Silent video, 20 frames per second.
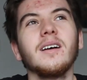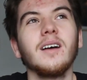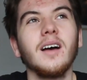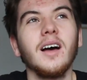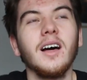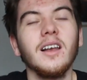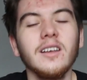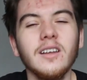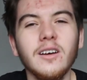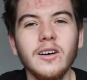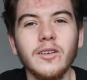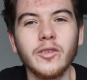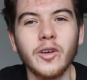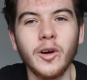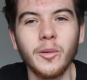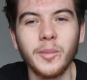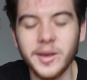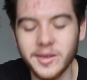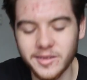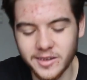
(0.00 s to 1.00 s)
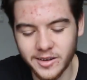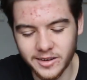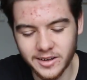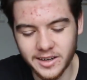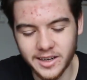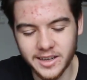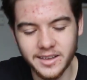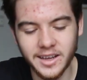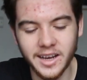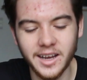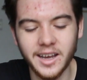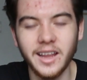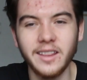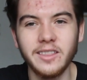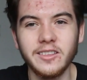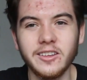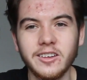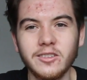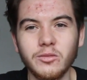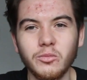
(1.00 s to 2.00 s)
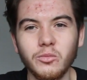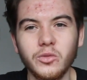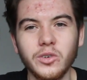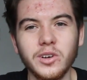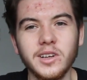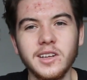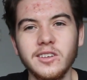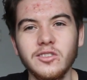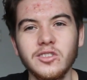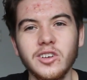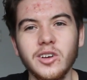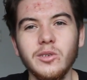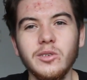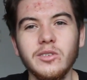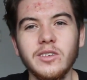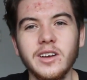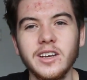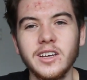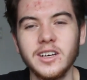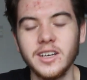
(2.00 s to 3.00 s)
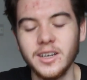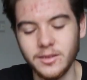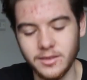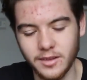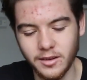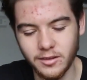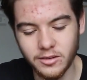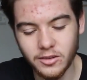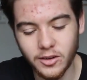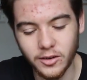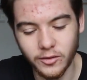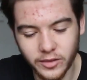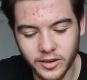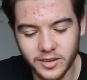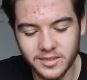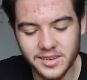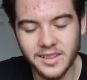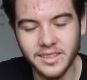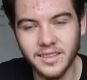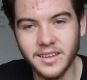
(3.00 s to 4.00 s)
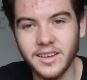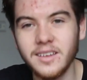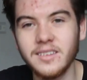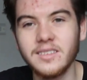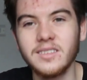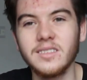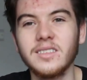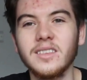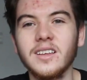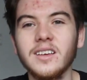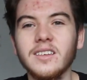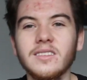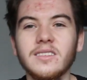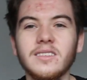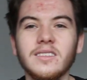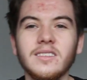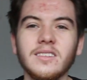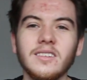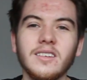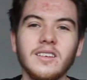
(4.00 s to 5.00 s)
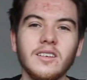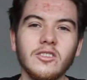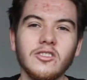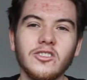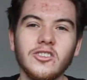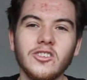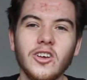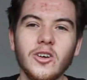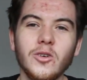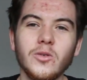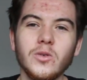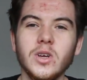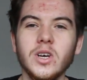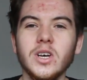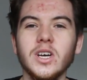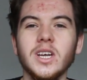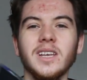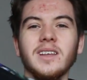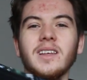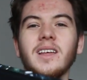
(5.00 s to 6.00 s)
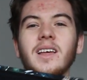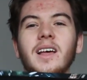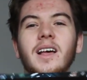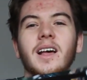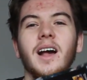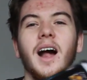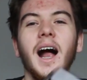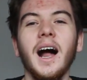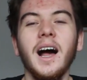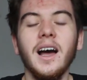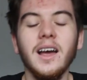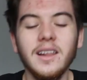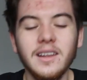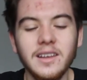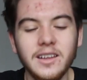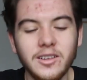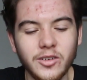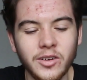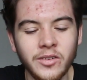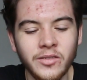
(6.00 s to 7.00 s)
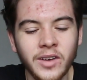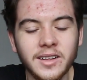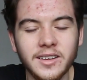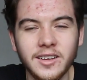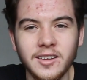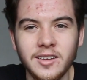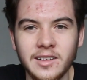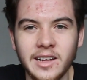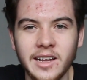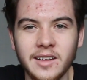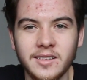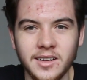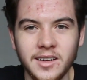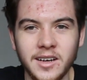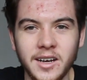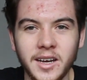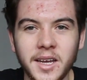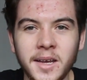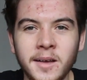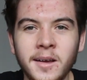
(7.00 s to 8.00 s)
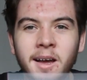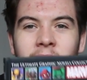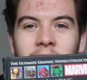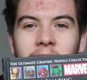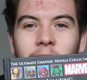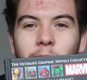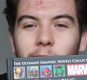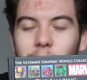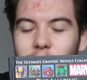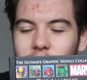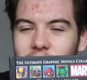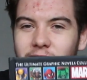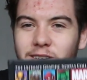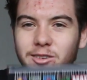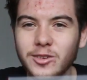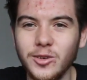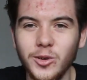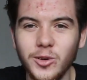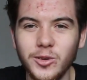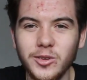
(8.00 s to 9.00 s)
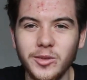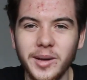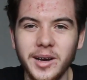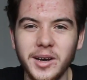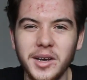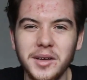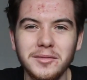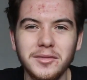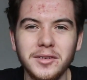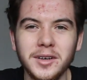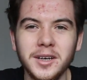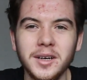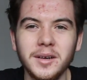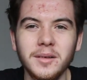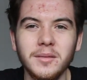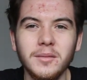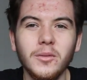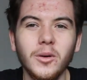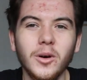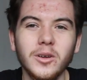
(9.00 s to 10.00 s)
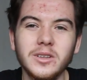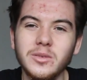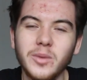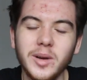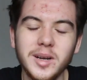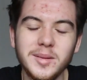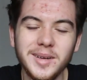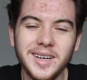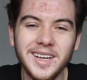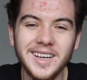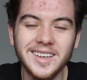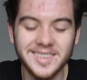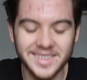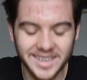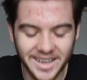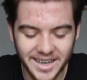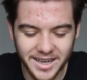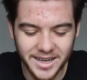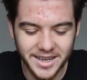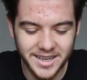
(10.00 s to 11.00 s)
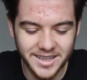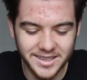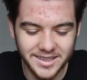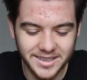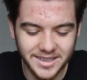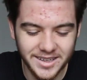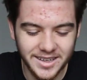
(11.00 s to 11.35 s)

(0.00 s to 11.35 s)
a lot of comics aren't like that, and this really shows that, the stuff that's in this that's so good. I literally read this last night, and now I've talked about it for 20 minutes. I